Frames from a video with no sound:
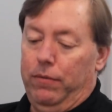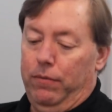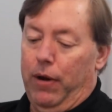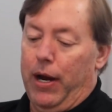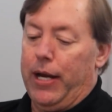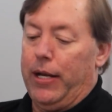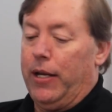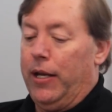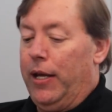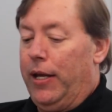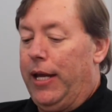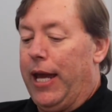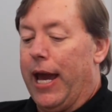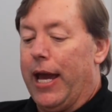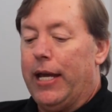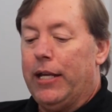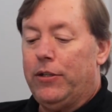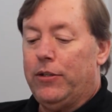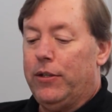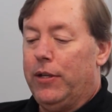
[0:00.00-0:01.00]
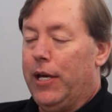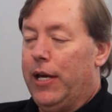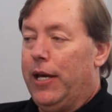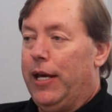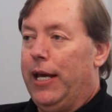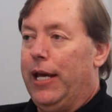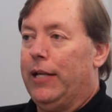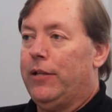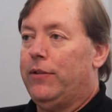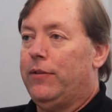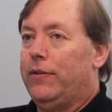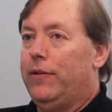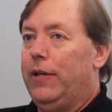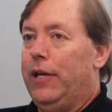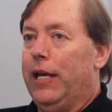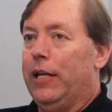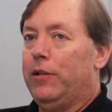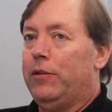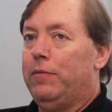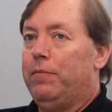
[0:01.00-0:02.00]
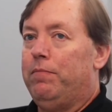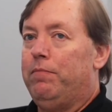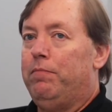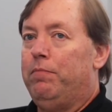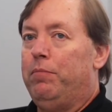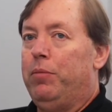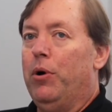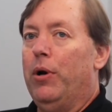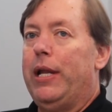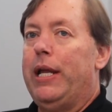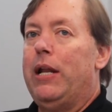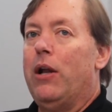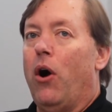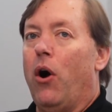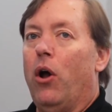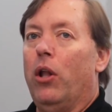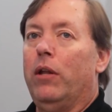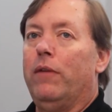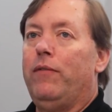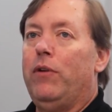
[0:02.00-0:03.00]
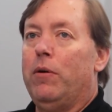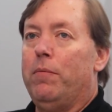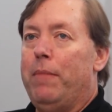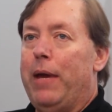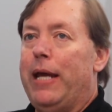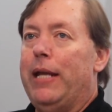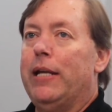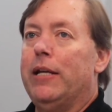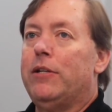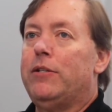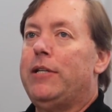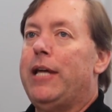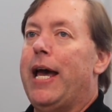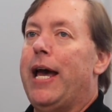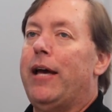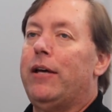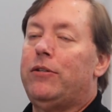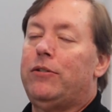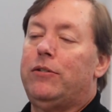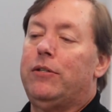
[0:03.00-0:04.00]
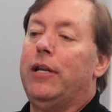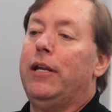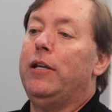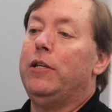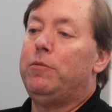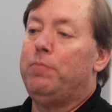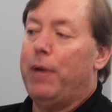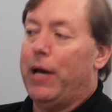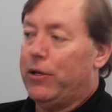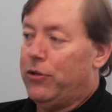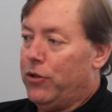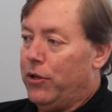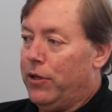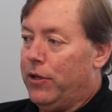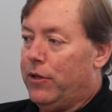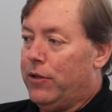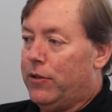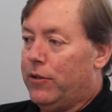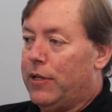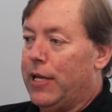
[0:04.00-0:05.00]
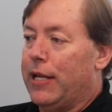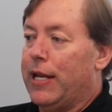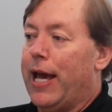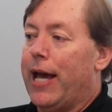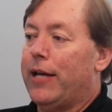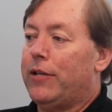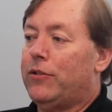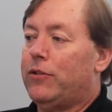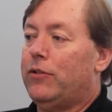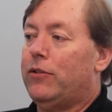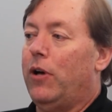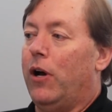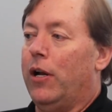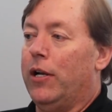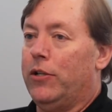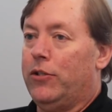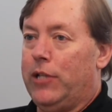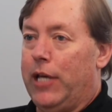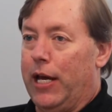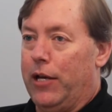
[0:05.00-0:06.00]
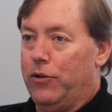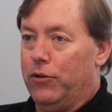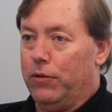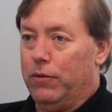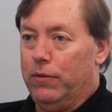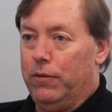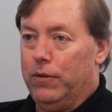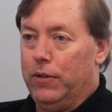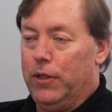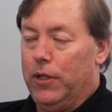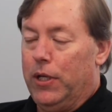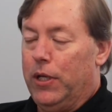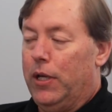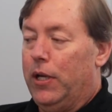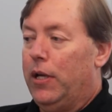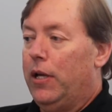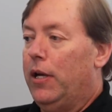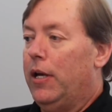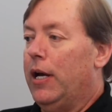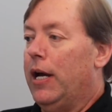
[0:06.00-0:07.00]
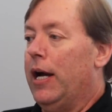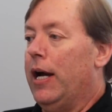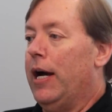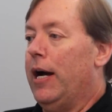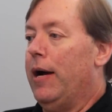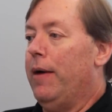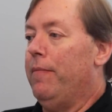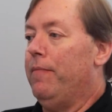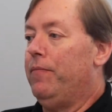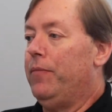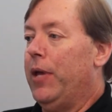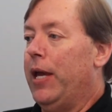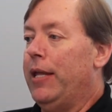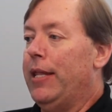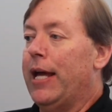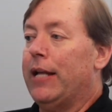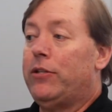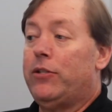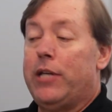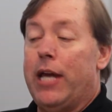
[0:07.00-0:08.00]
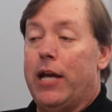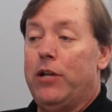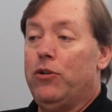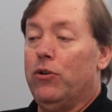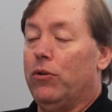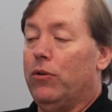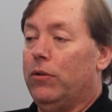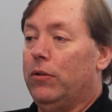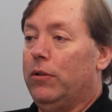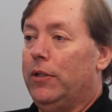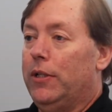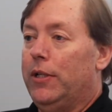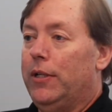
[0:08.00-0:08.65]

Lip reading: Right. Yeah, it's putting all of your maintenance tasks and inspection tasks on a schedule. And that schedule